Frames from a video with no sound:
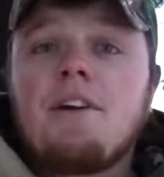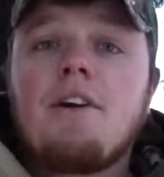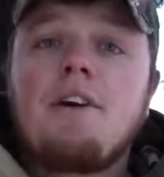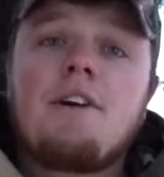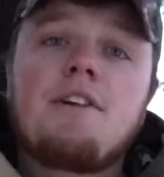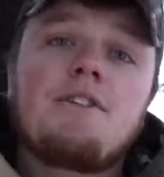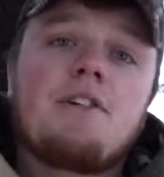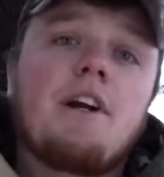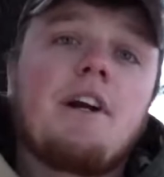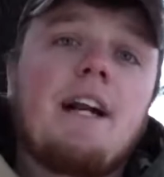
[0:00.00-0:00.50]

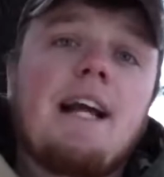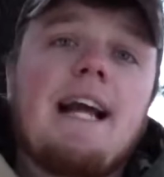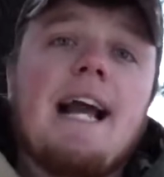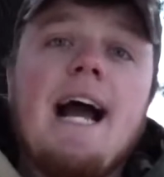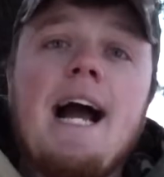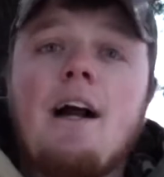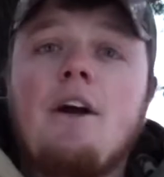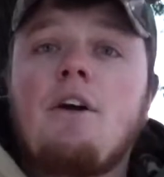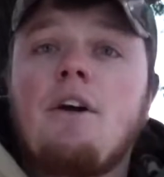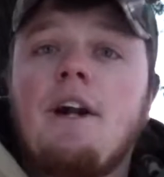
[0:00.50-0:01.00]
herds are going to
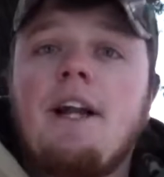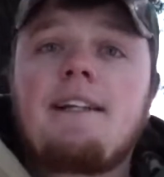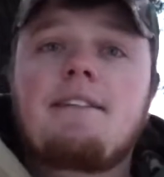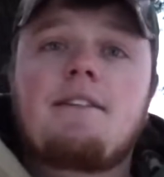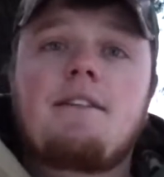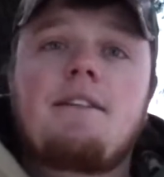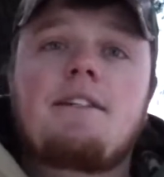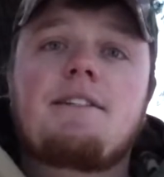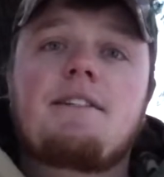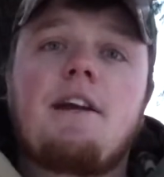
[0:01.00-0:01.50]
congregate
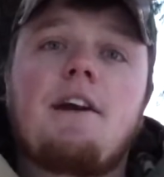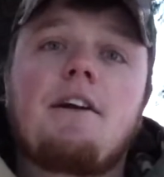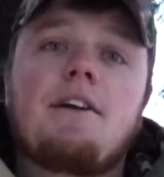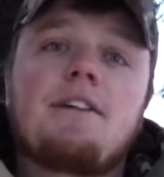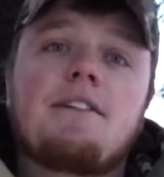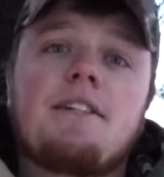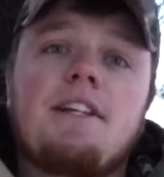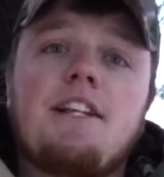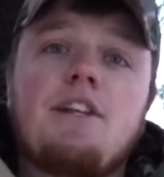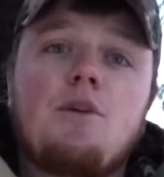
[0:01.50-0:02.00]
to these
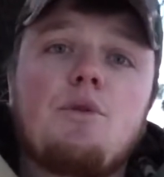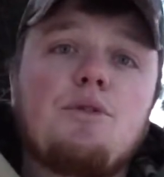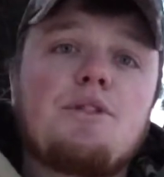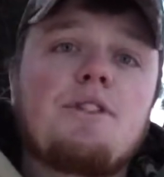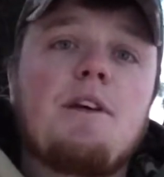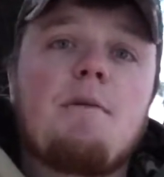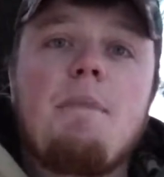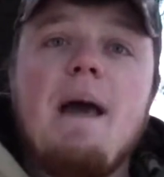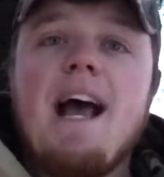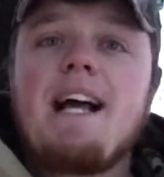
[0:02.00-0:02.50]
areas and use
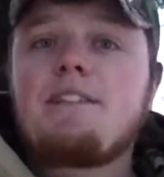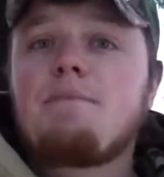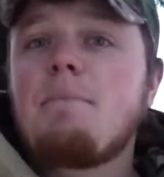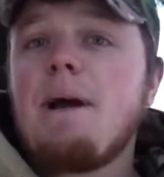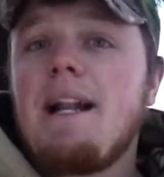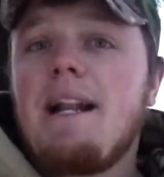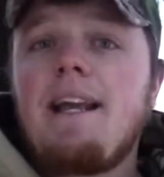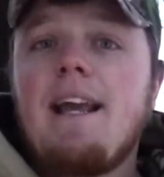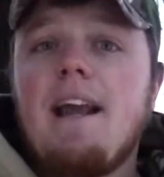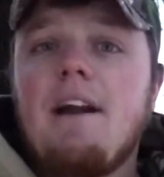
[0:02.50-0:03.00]
them as
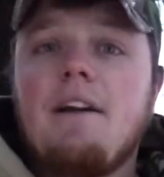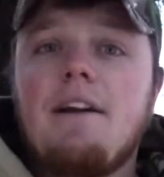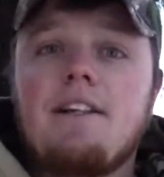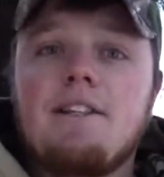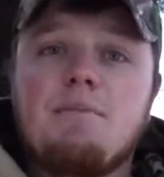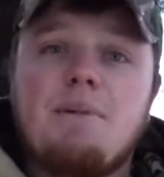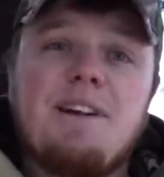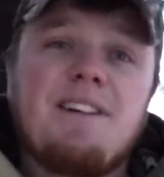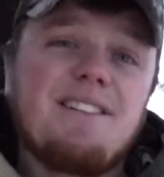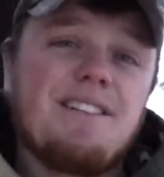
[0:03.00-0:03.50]
bedding areas
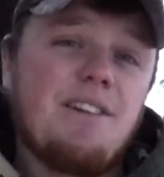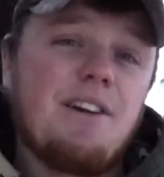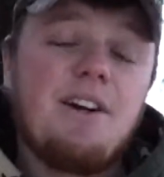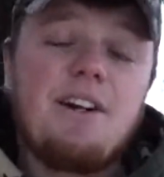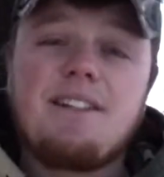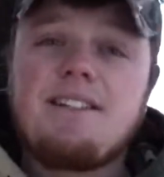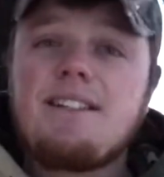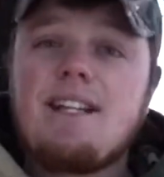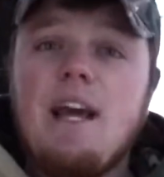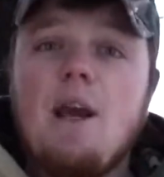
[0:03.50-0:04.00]
because they're going
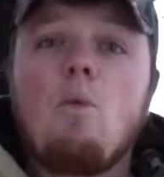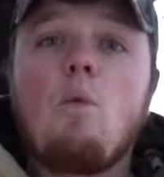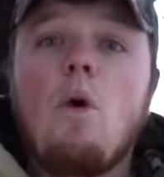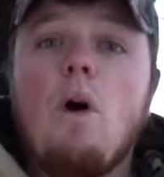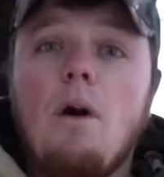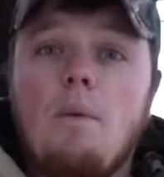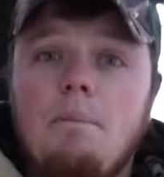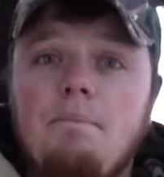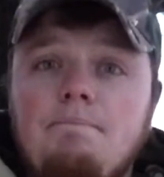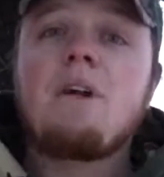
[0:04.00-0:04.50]
to stay
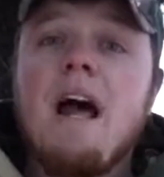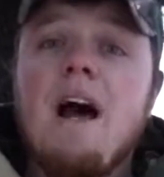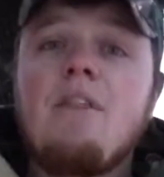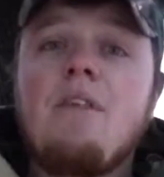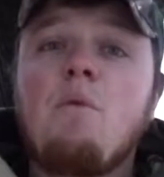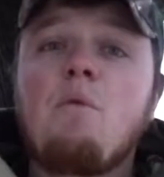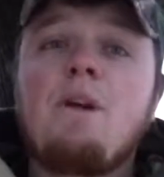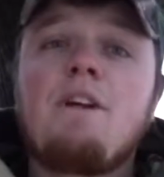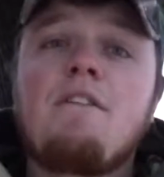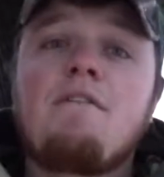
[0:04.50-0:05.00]
warm. Now
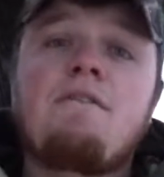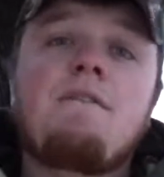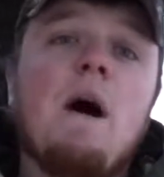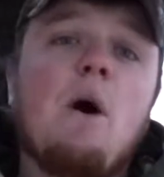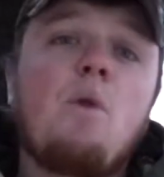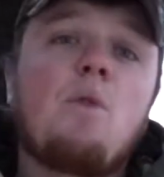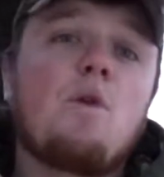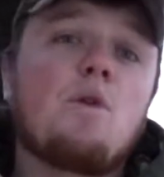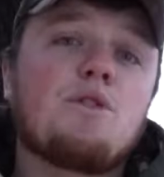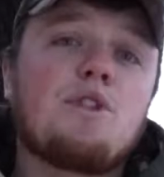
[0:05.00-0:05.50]
that we have
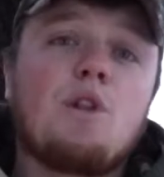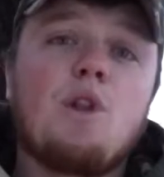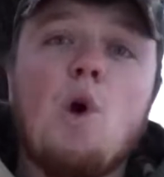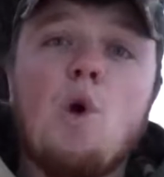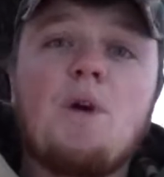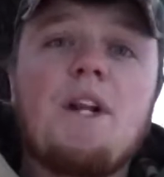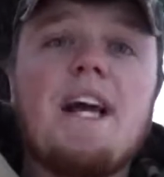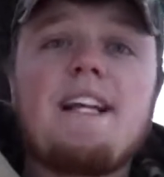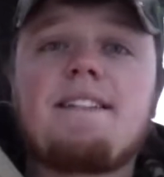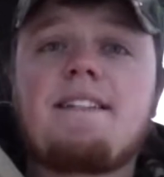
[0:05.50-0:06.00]
found those low
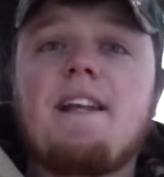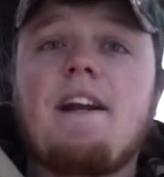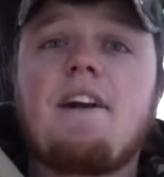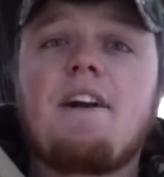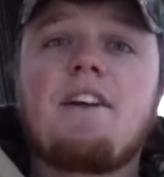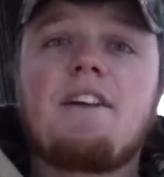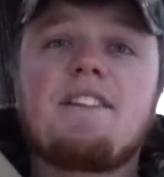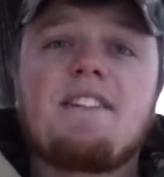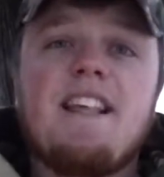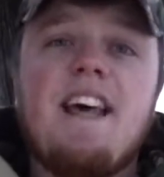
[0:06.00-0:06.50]
dense
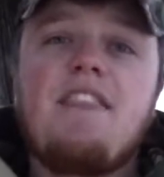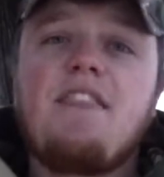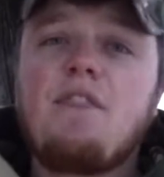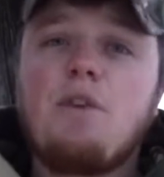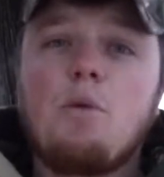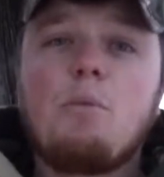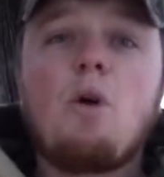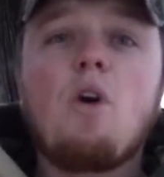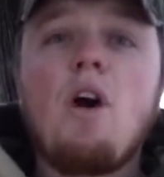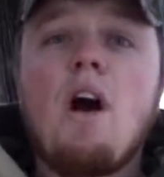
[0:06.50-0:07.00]
areas, that
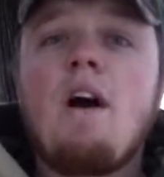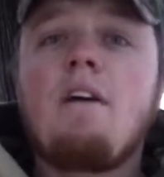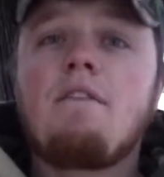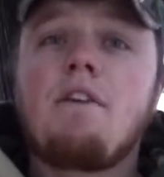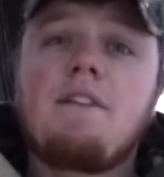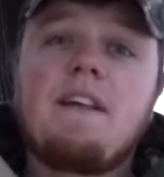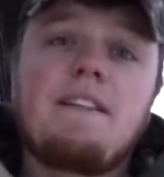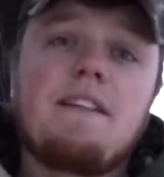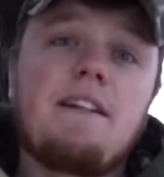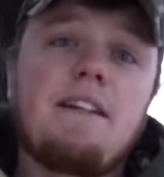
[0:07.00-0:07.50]
thermal cover
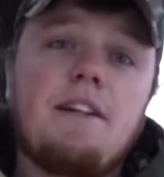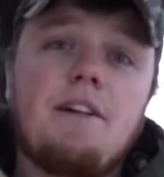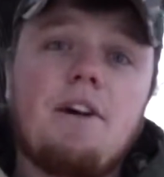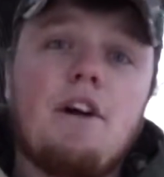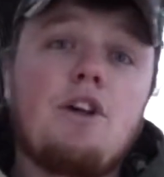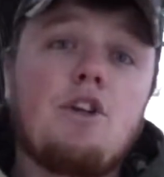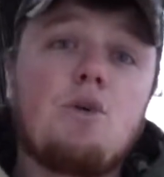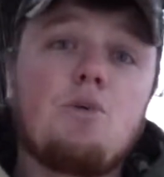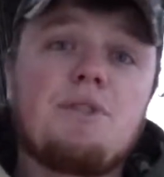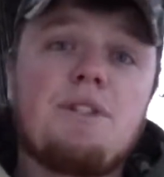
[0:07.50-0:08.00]
that the deer are
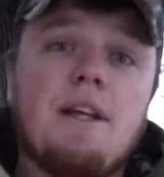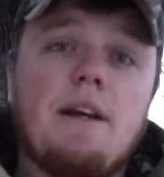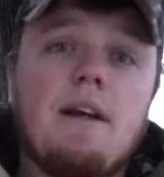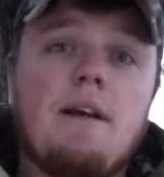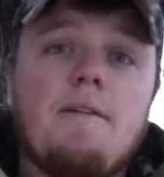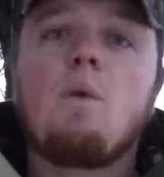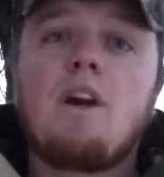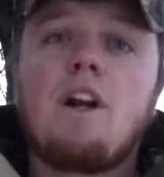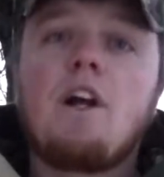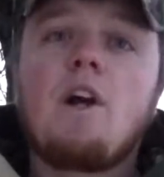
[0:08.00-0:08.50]
using,
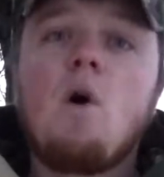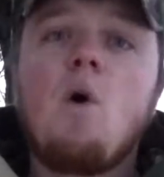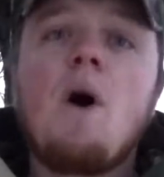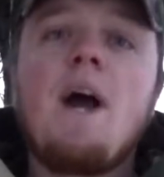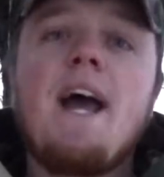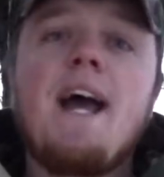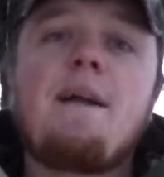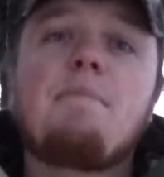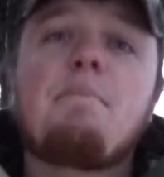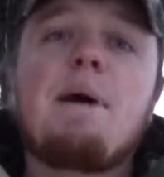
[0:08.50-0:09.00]
we're going to go
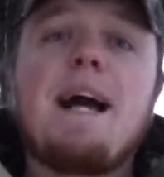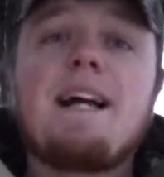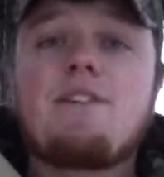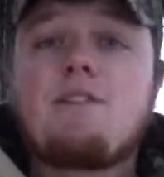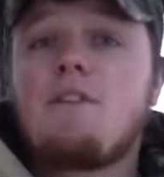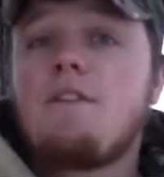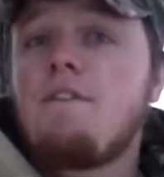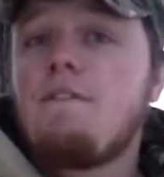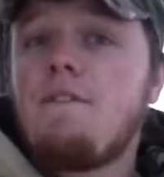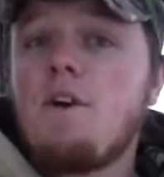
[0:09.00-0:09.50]
ahead back
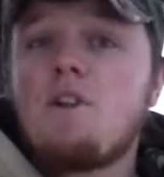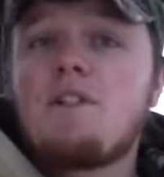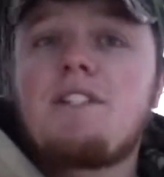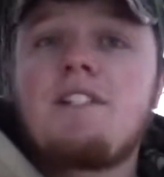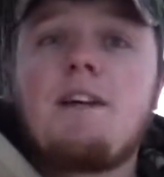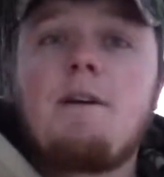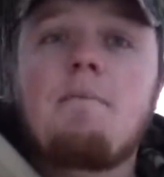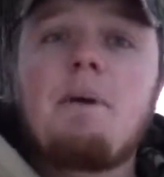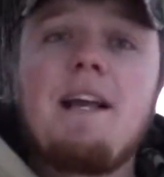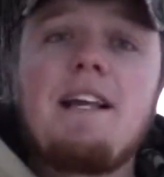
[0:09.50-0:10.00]
to the first
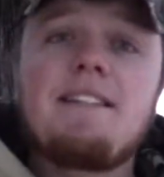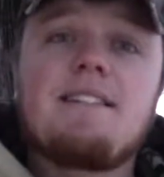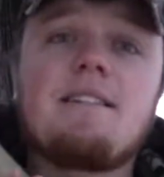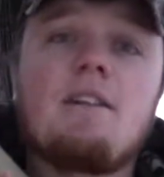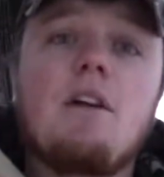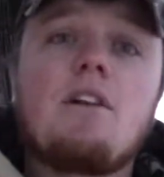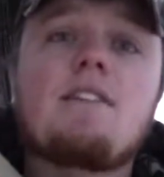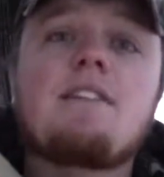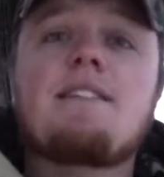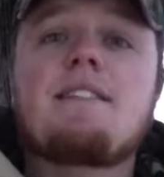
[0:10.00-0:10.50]
tip and
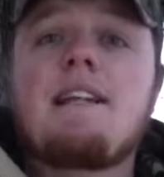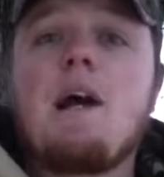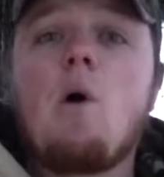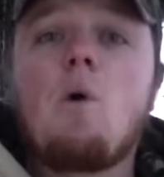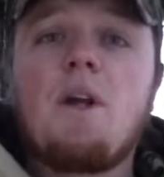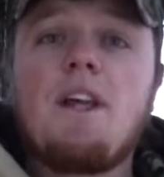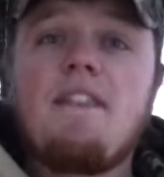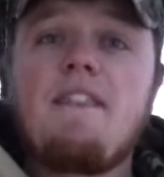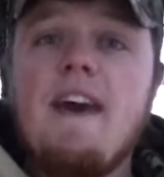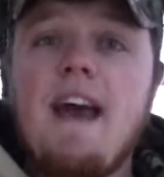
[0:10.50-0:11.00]
start
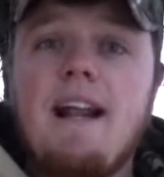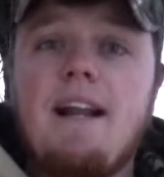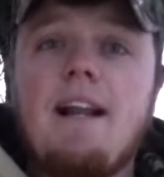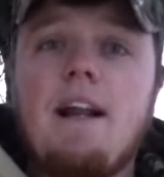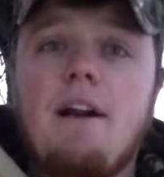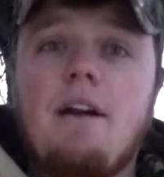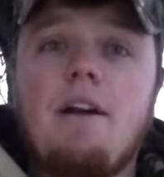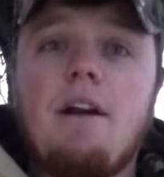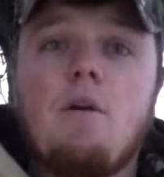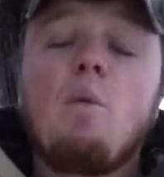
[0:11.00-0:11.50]
scouting that
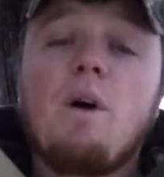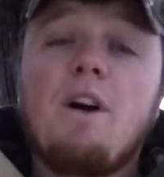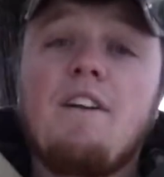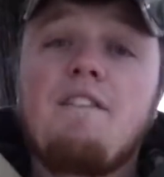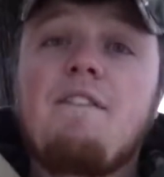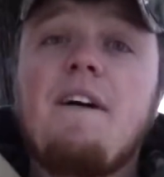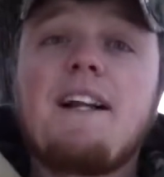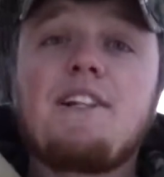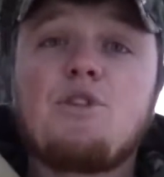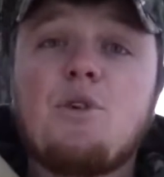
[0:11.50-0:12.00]
area. We're going to
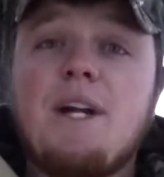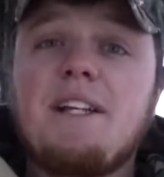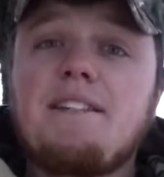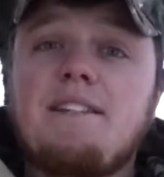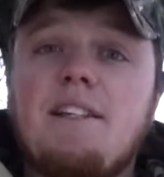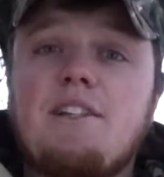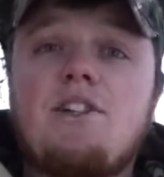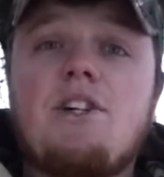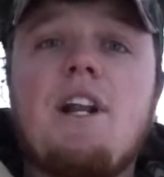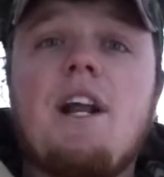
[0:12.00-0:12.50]
find
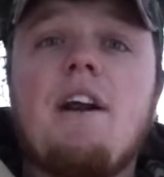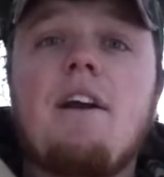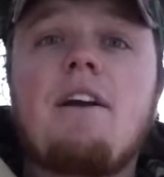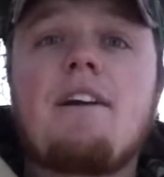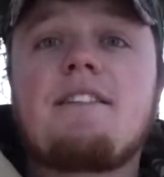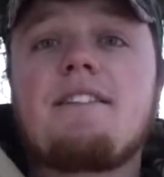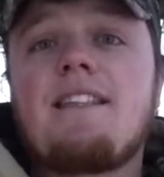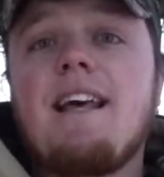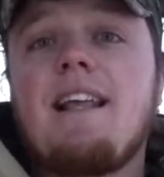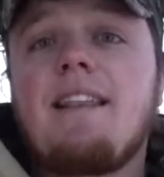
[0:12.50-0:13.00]
transition
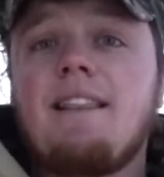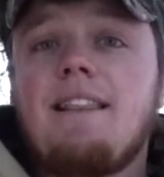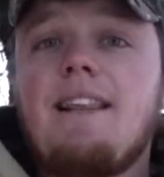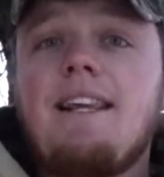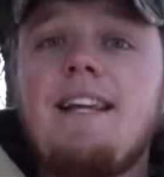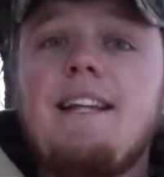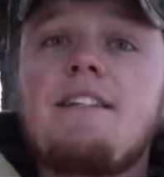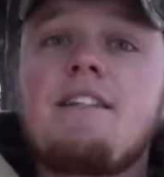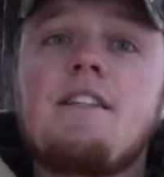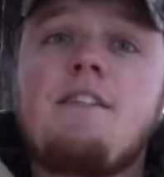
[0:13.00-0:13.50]
areas that
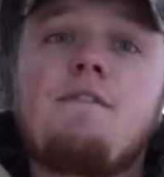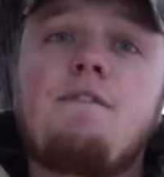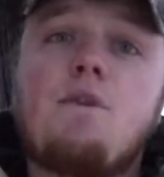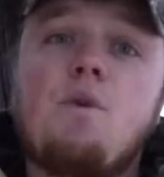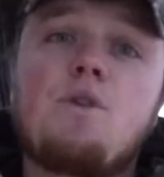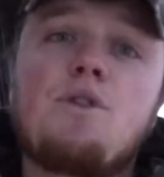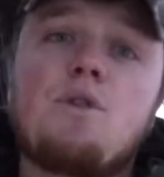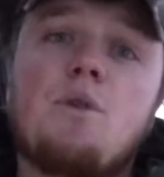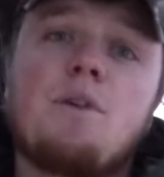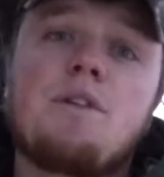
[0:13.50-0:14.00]
lead to the
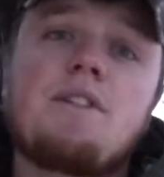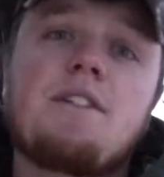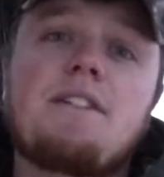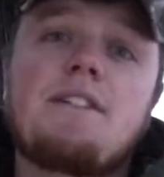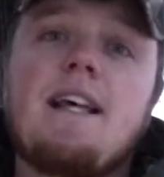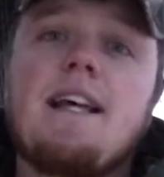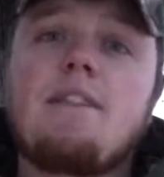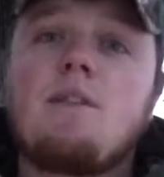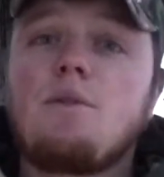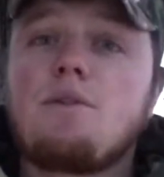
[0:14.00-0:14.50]
food sources
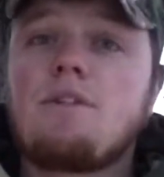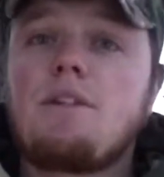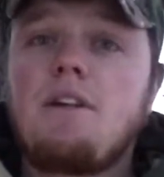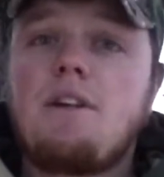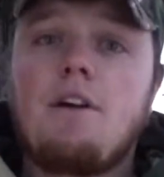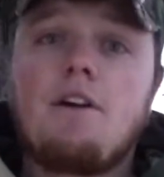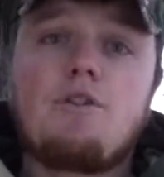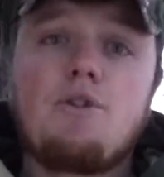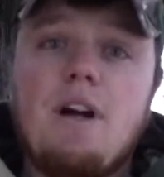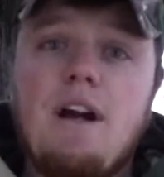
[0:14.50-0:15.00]
that those
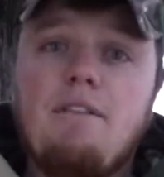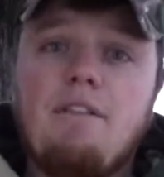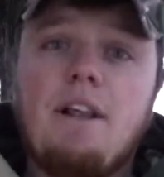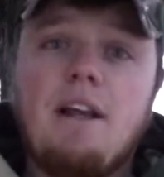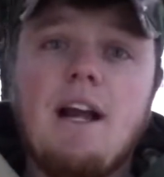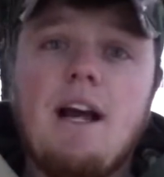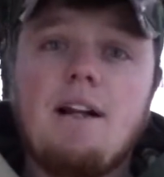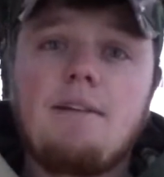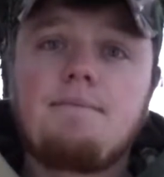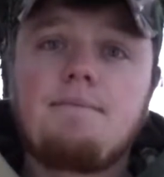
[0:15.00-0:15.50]
deer are traveling on.